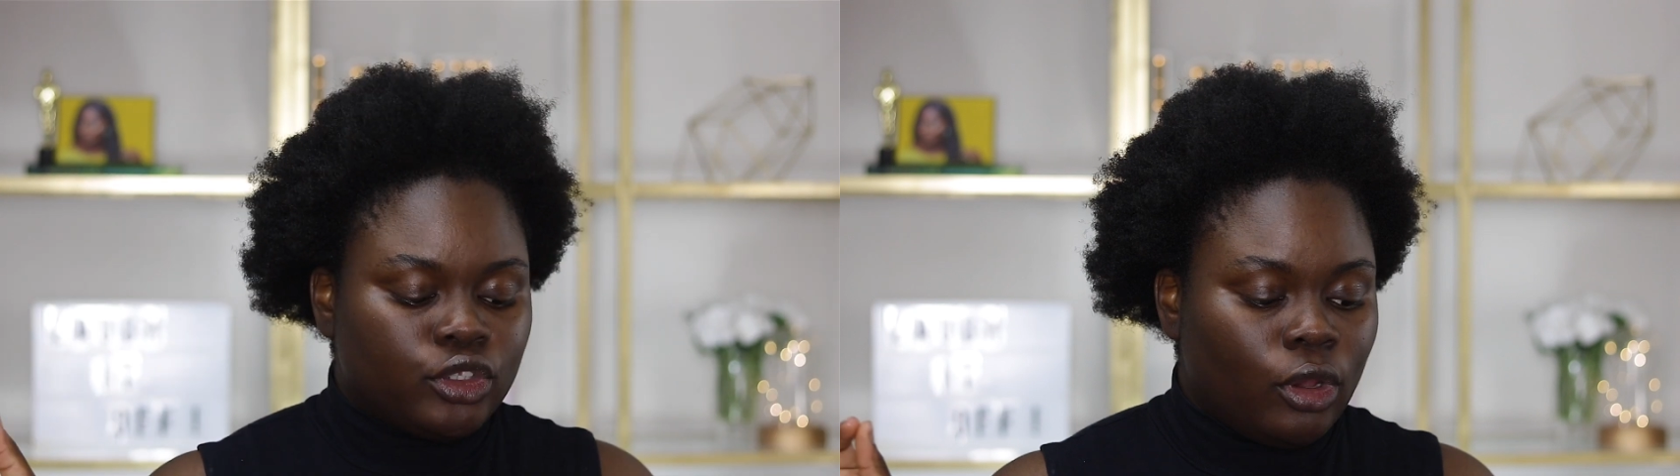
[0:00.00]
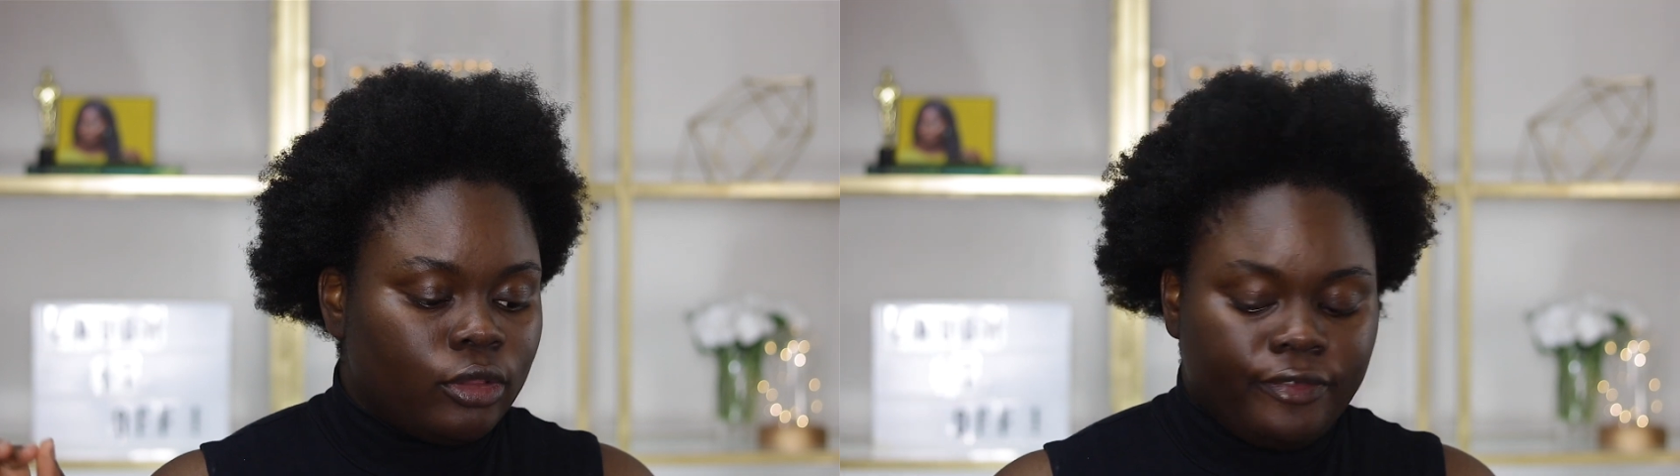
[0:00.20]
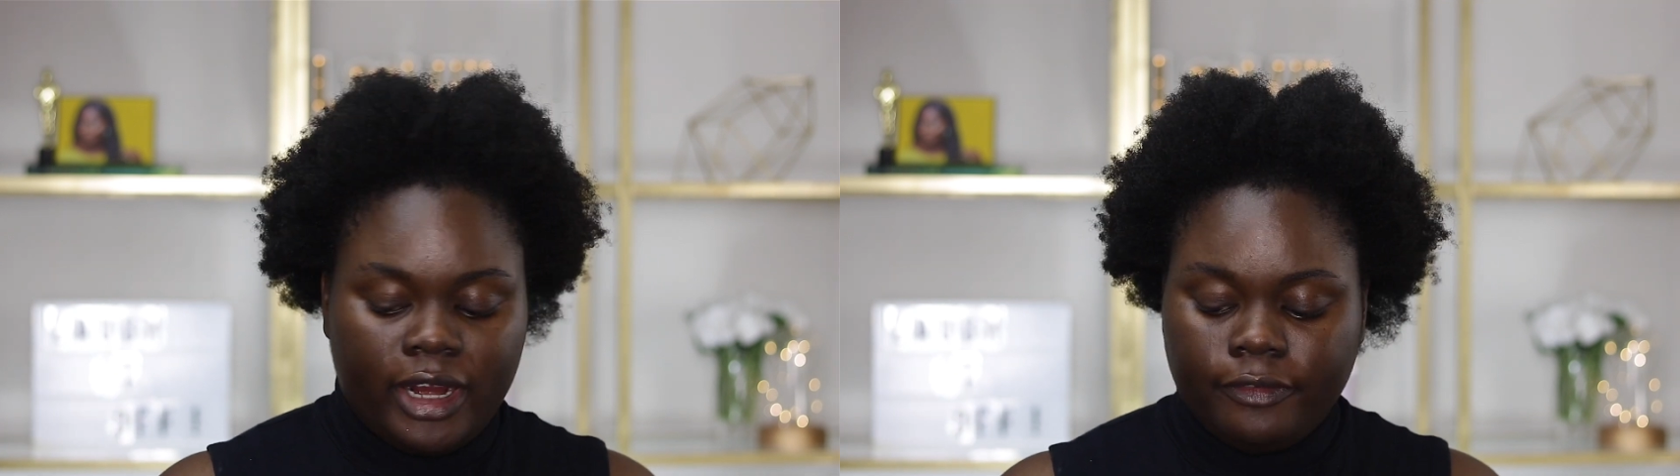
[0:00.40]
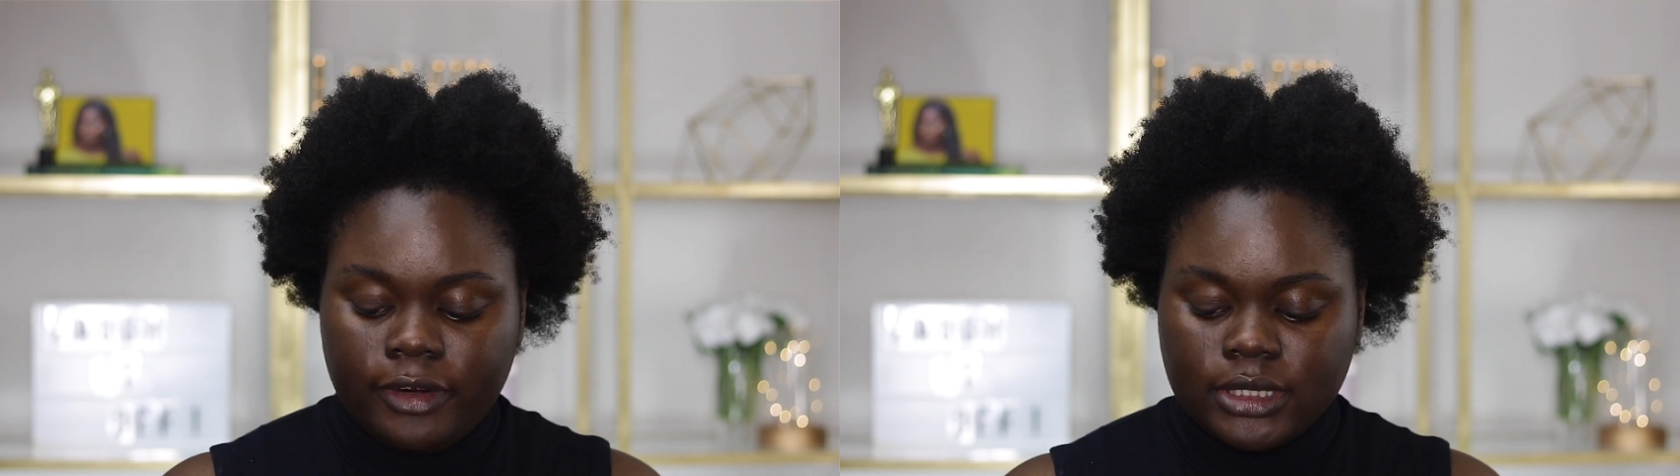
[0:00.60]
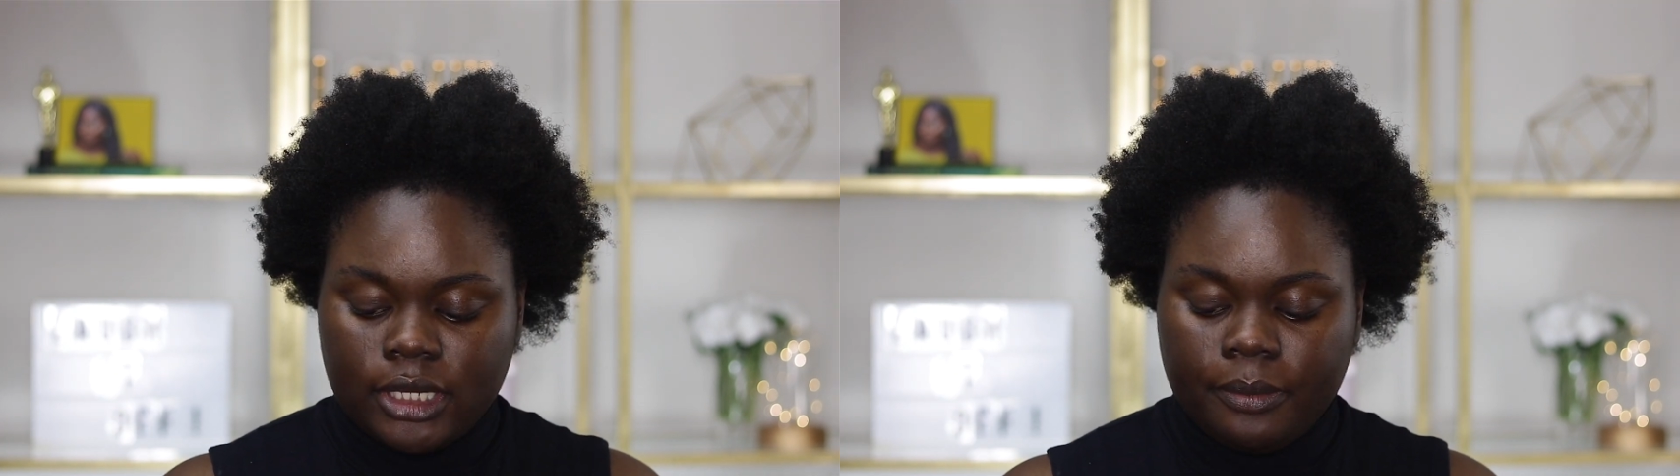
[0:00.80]
So the
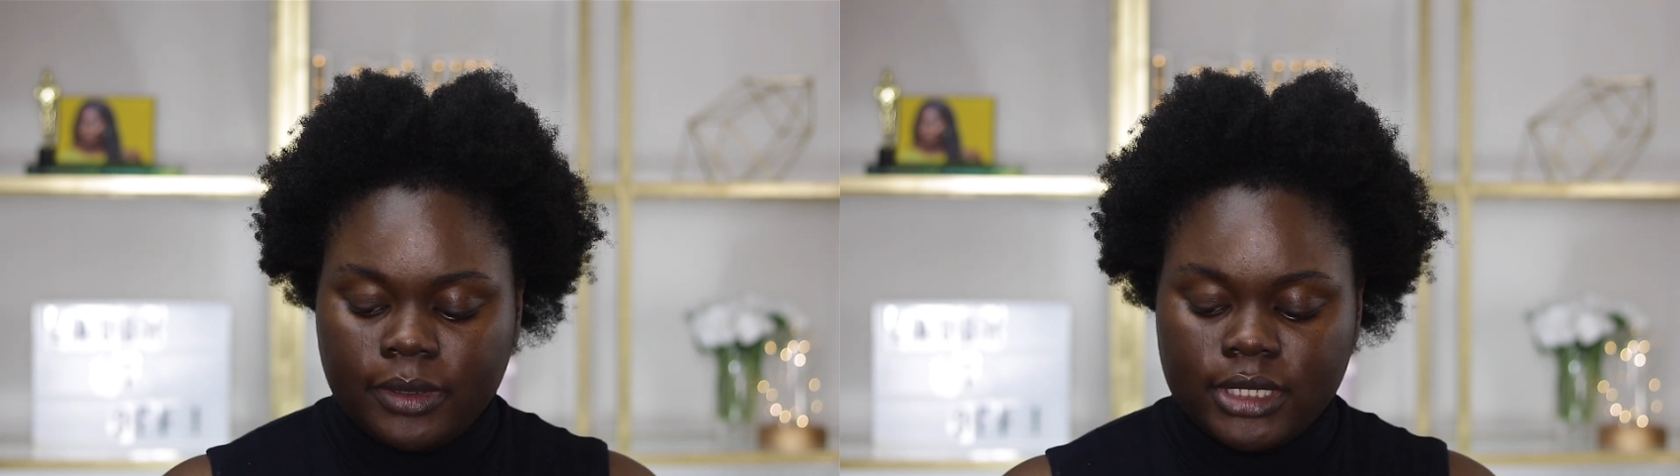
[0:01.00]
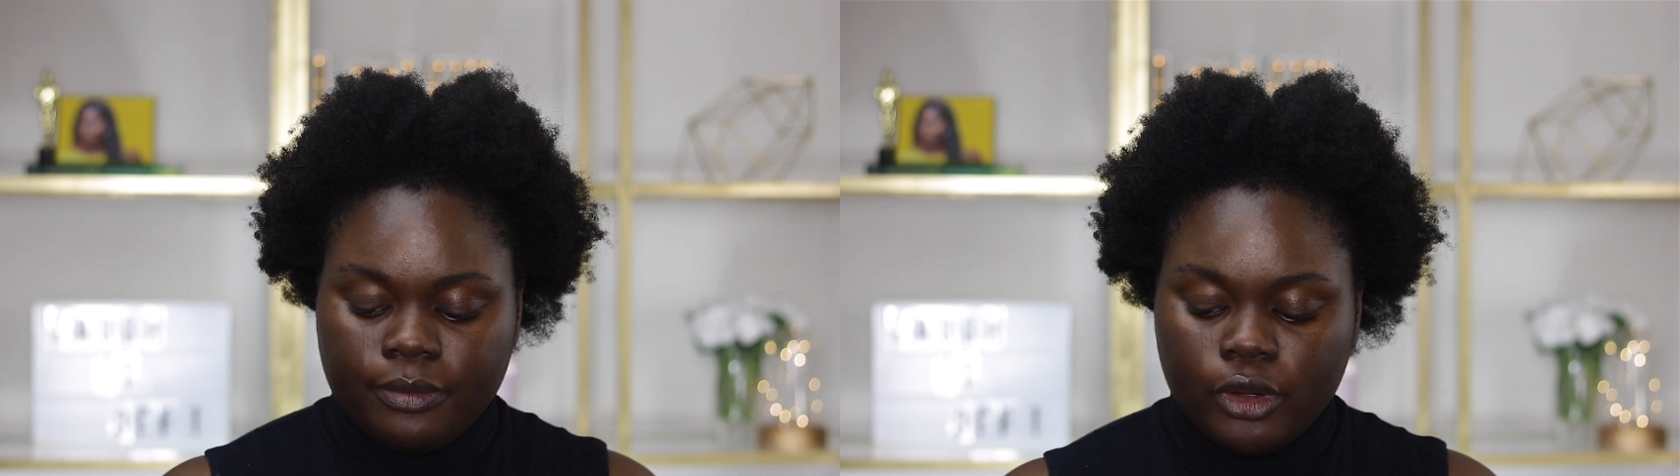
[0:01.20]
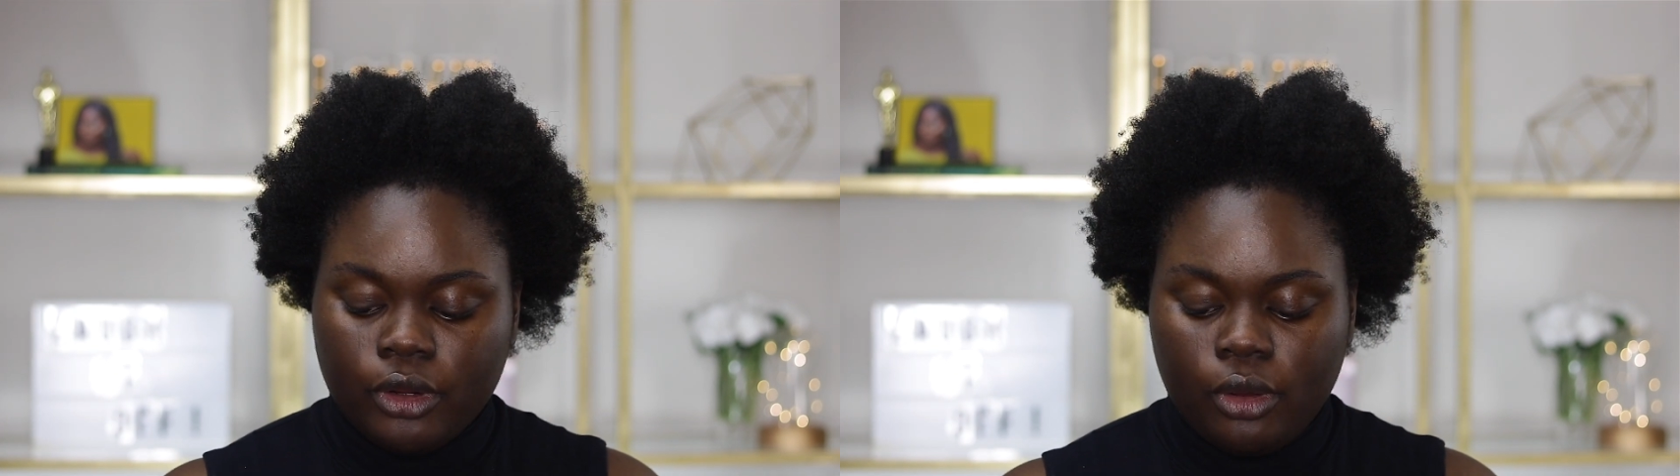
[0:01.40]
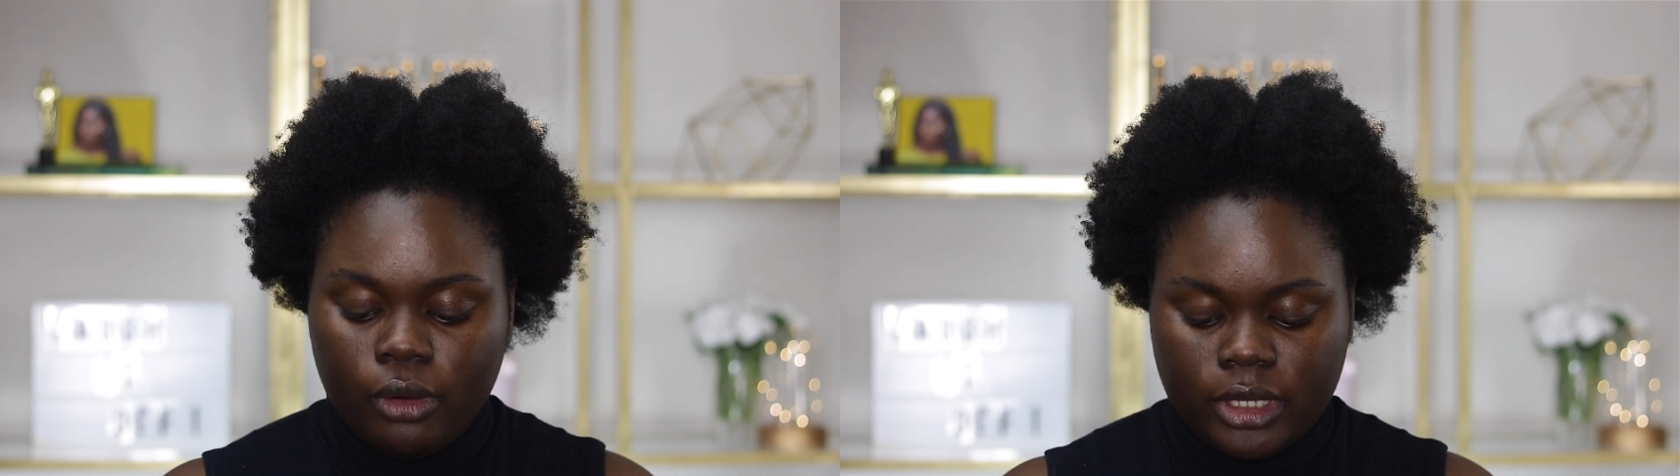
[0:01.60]
very first step is I'm gonna